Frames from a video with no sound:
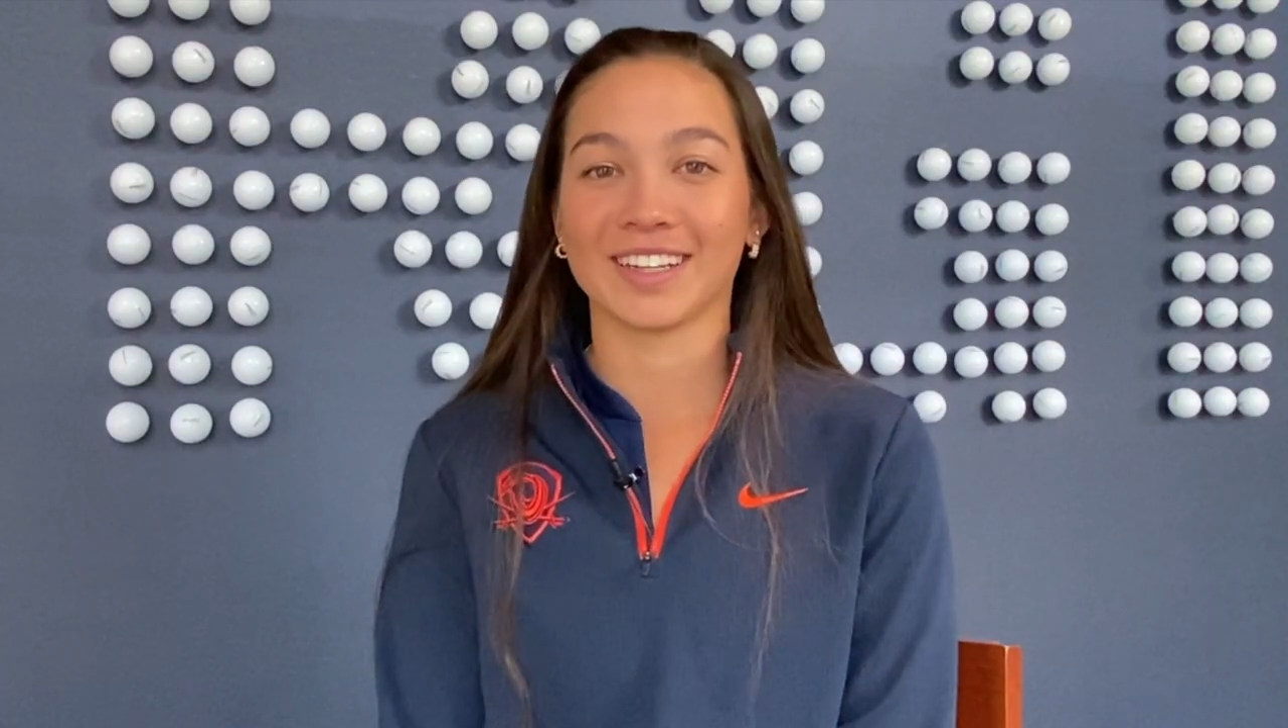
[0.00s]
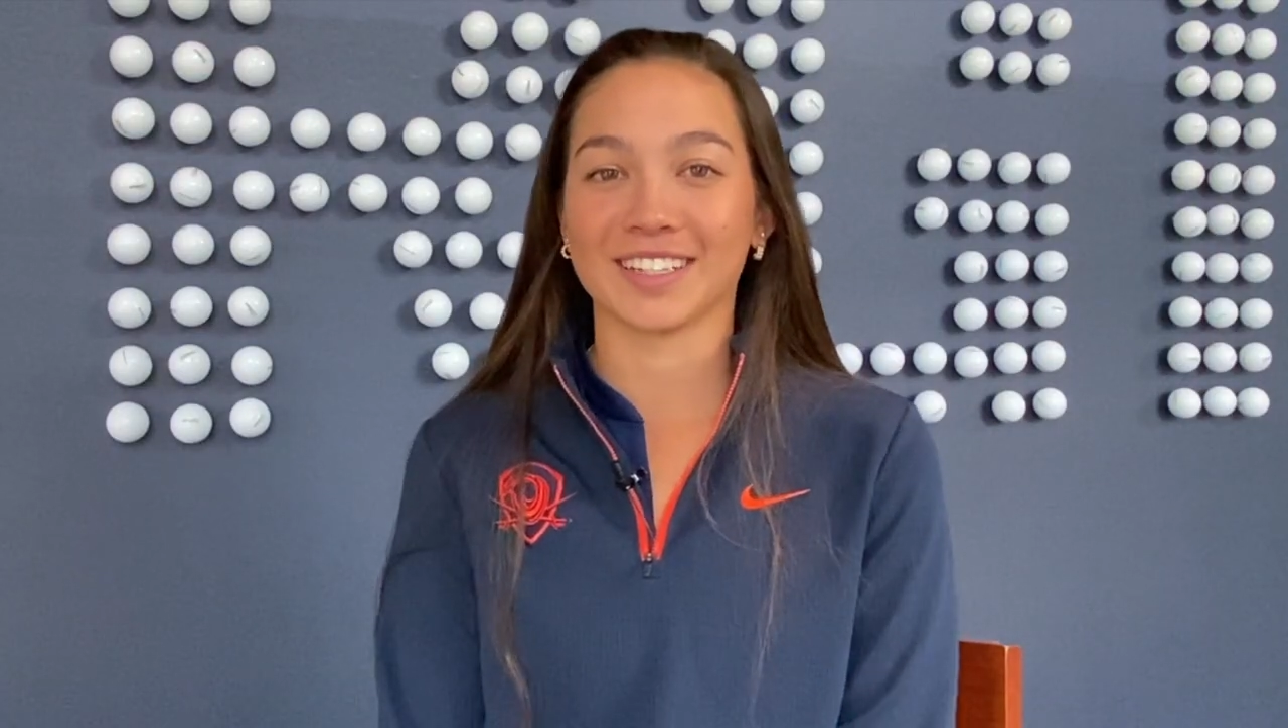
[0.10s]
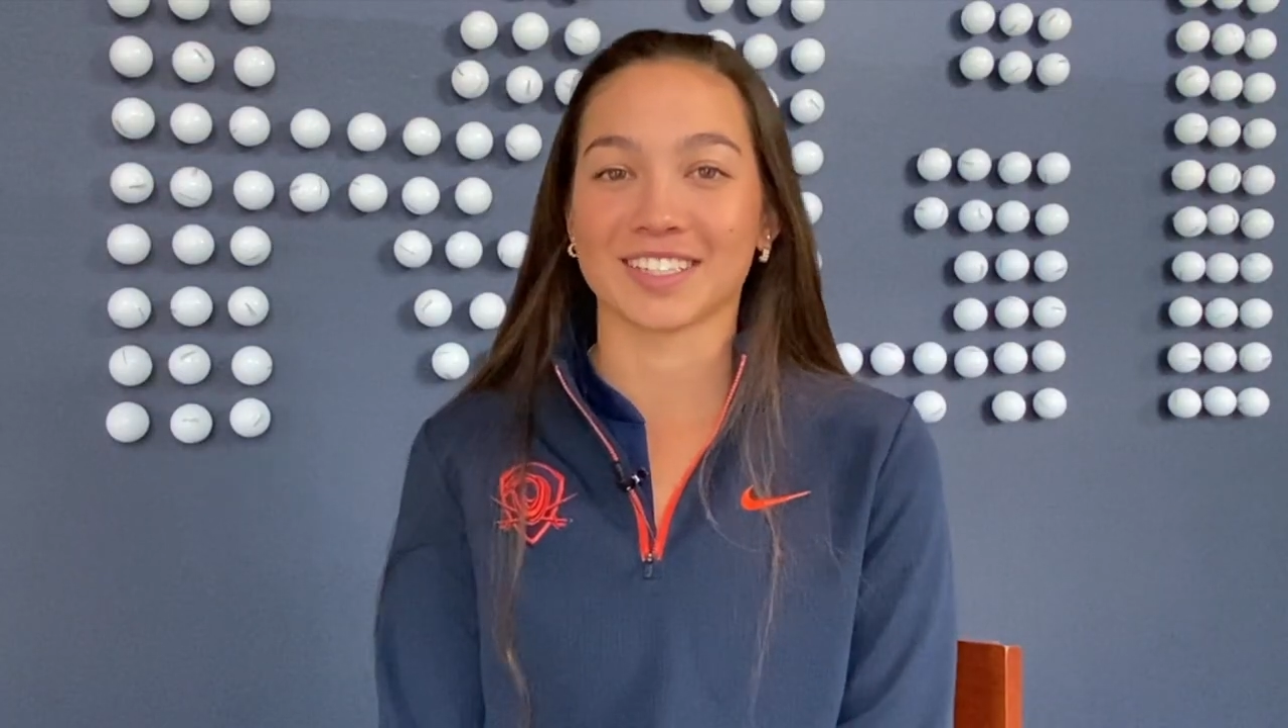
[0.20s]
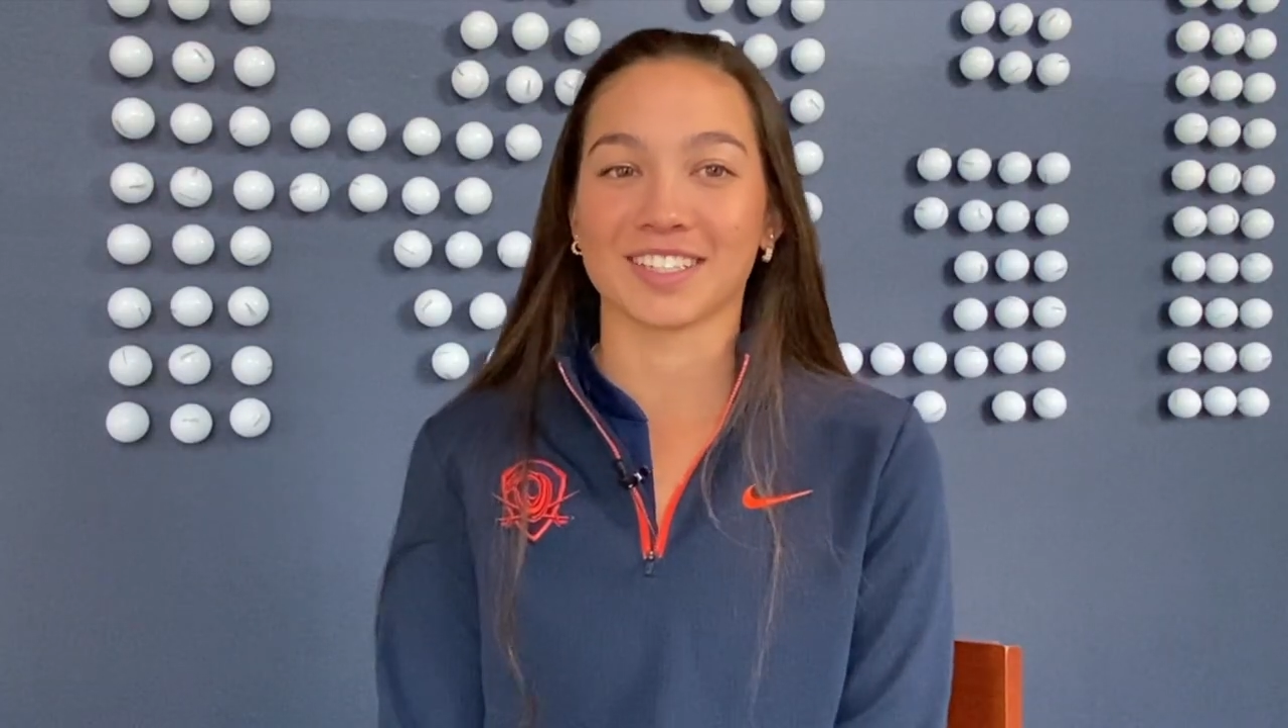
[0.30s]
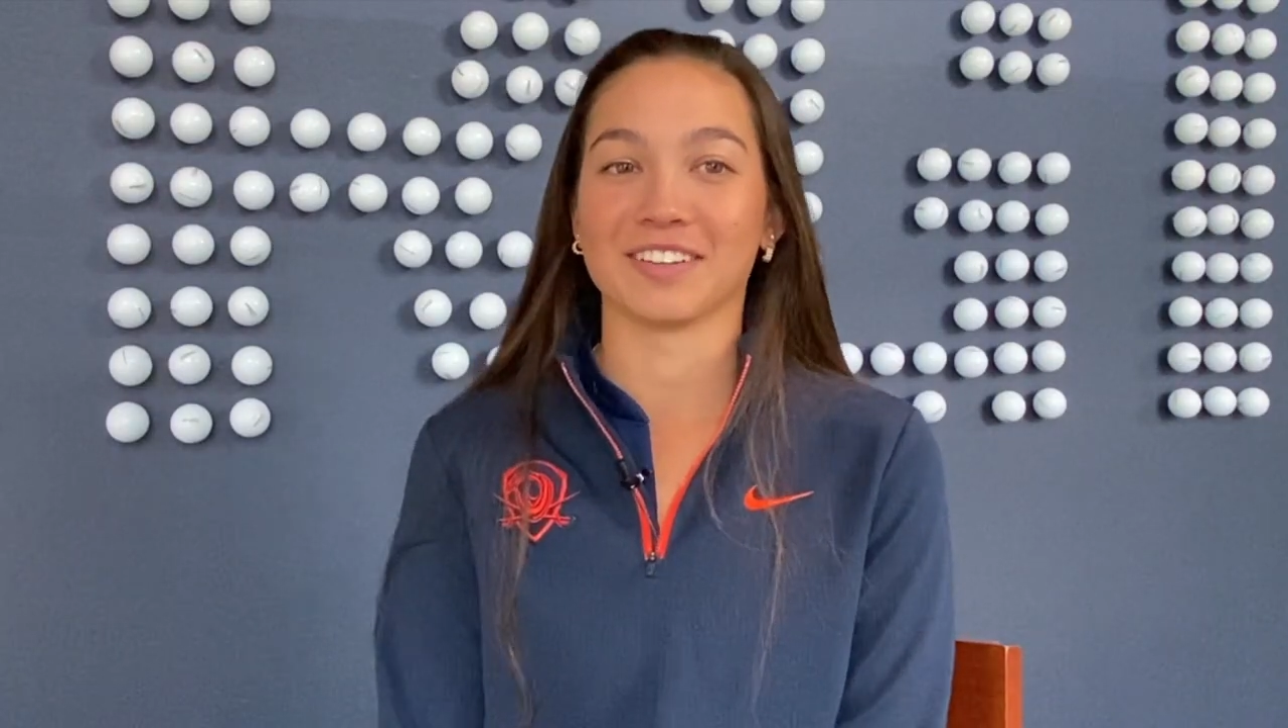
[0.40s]

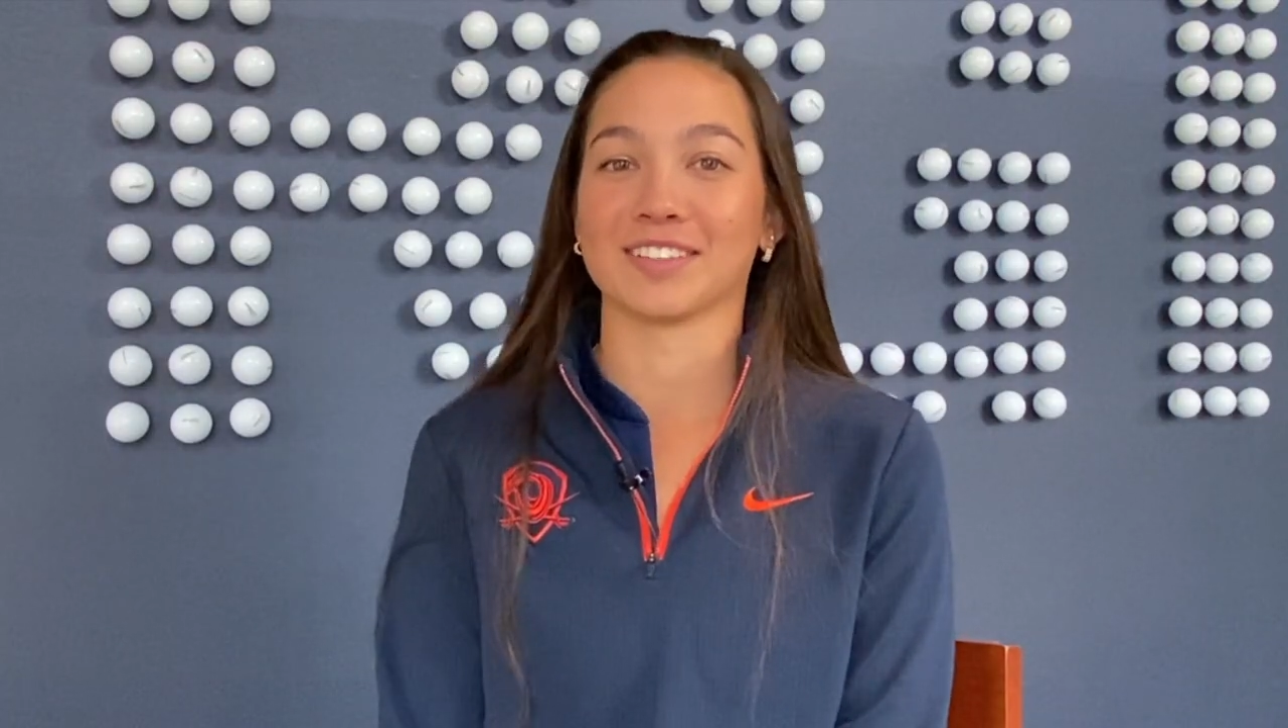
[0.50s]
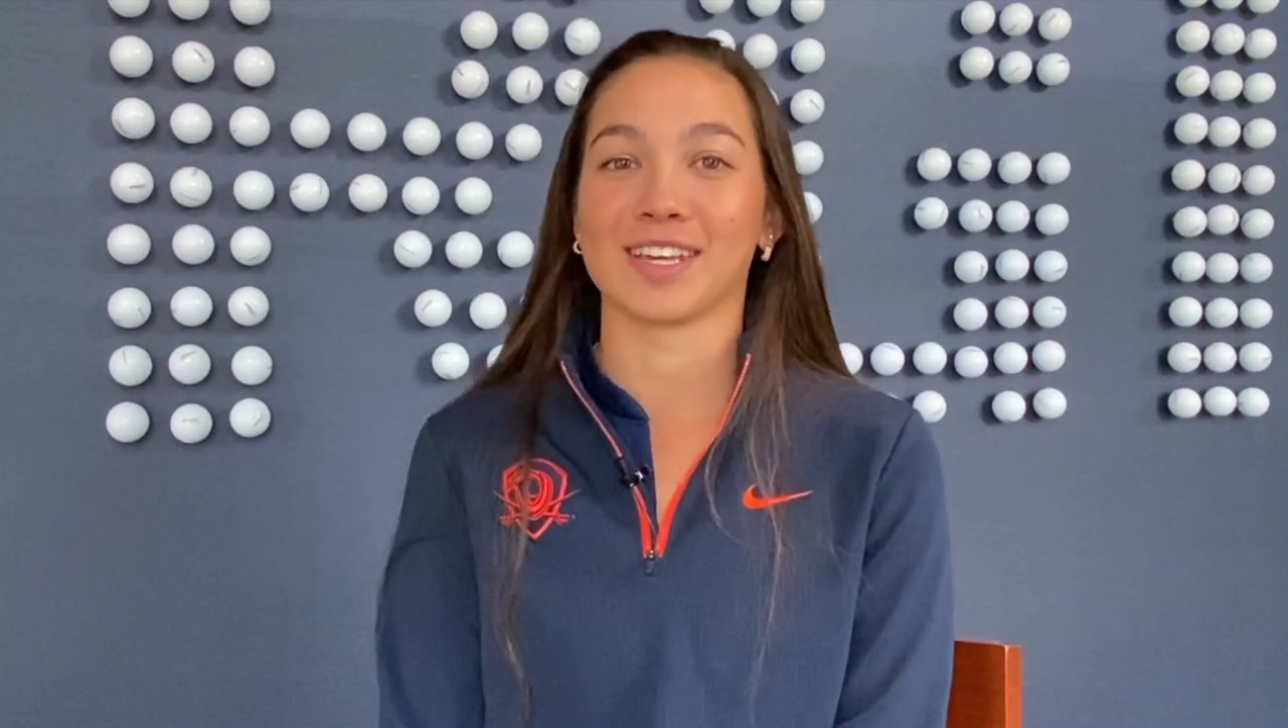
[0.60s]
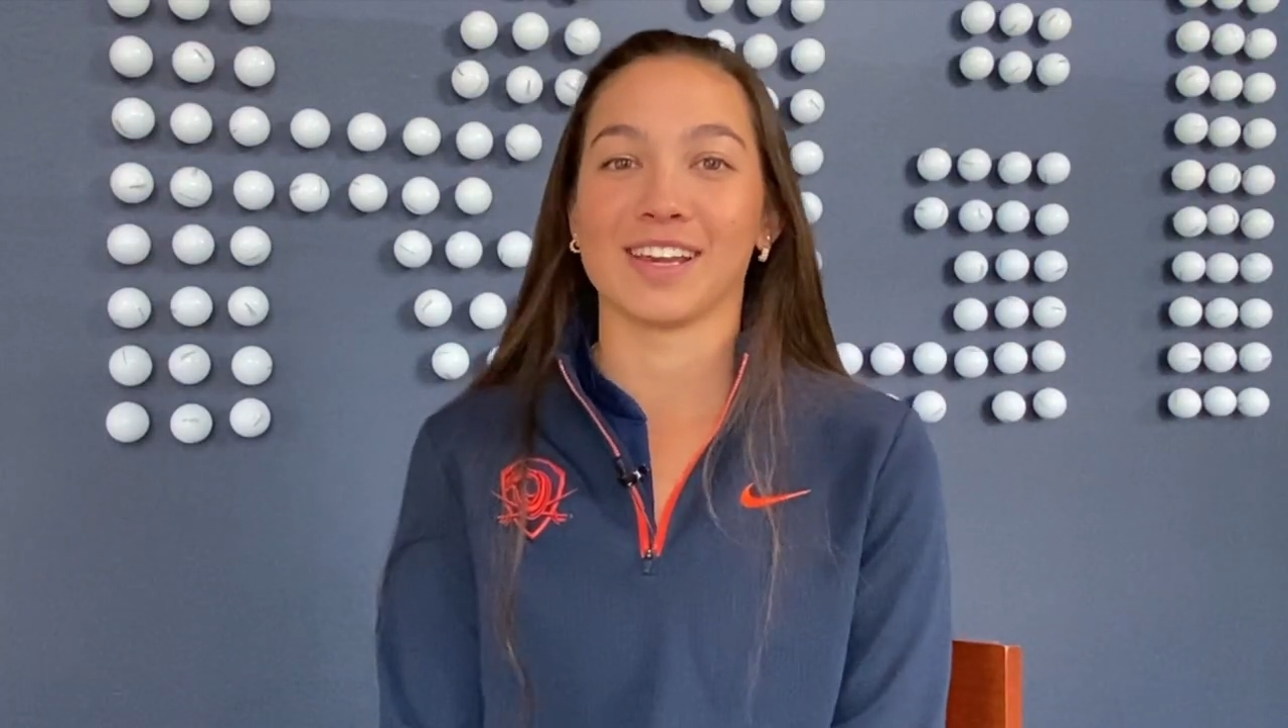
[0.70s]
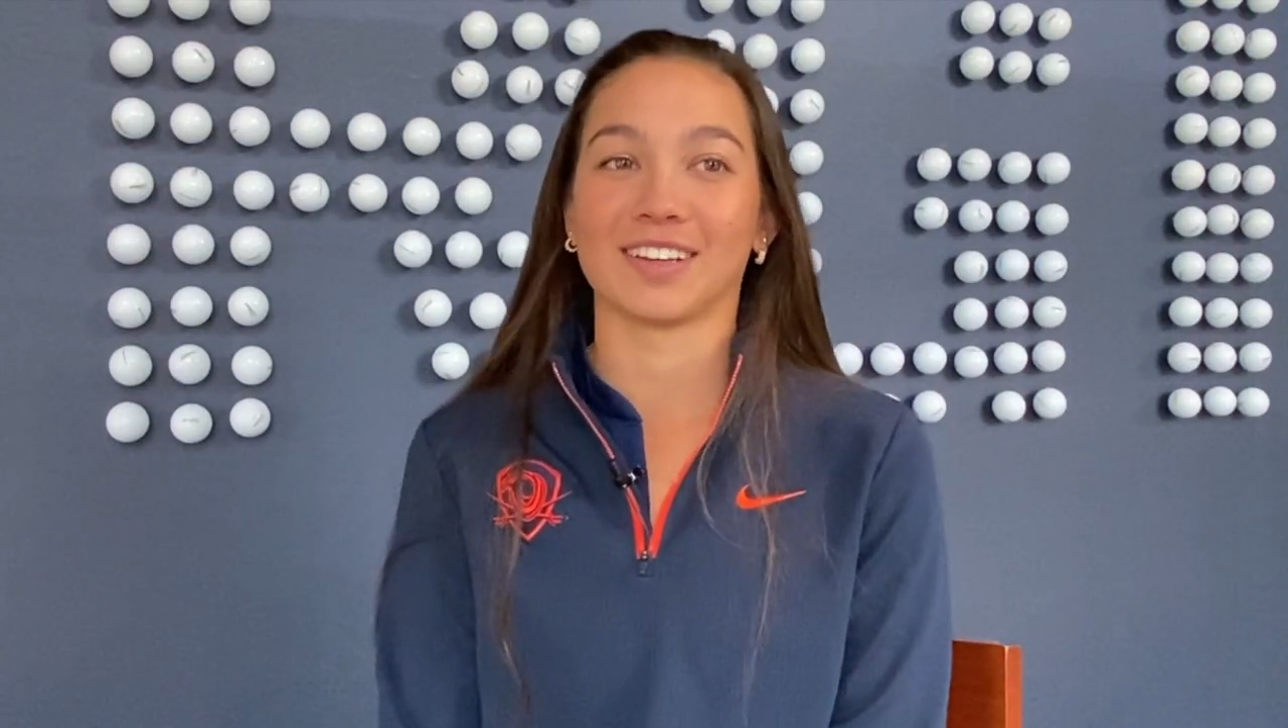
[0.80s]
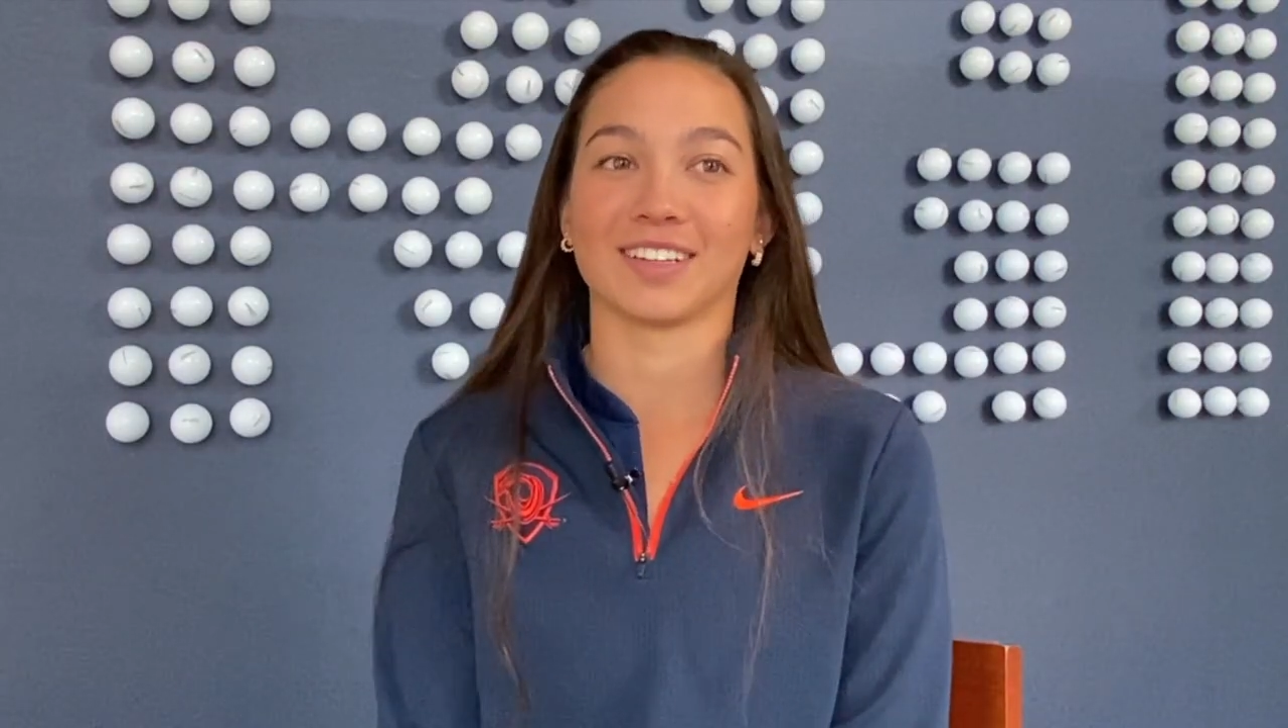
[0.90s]
is snow
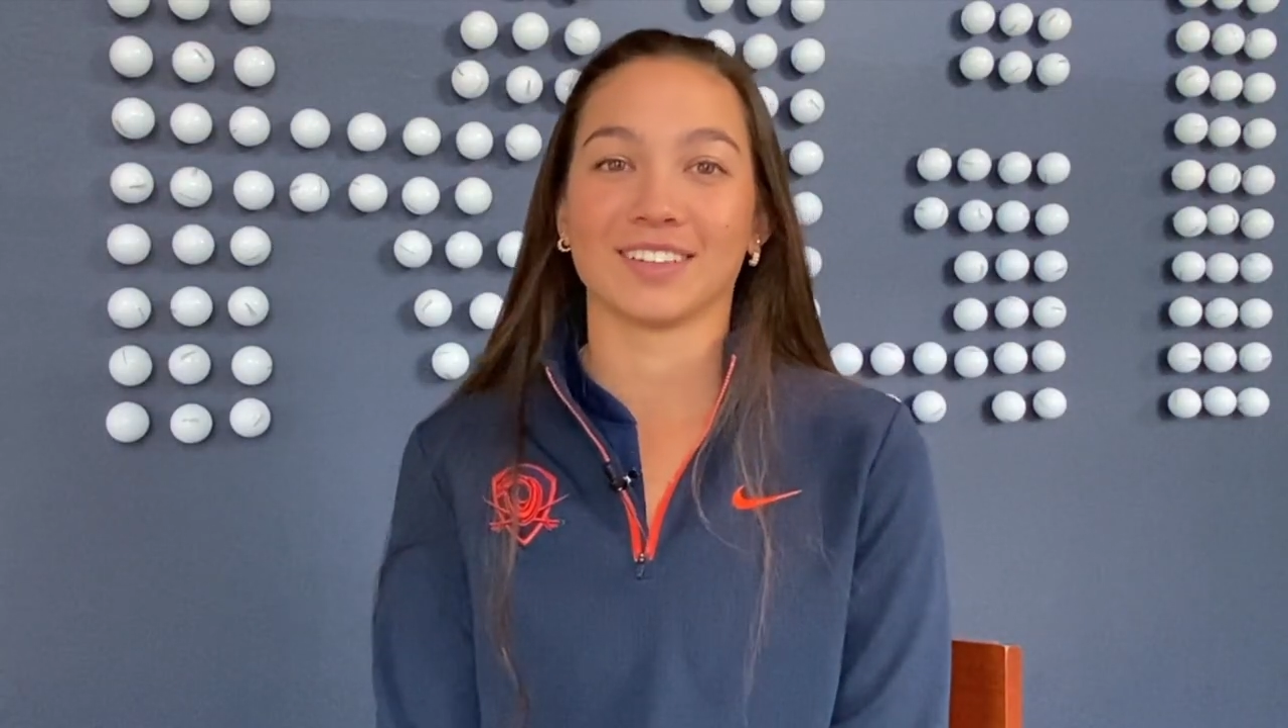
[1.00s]
skiing.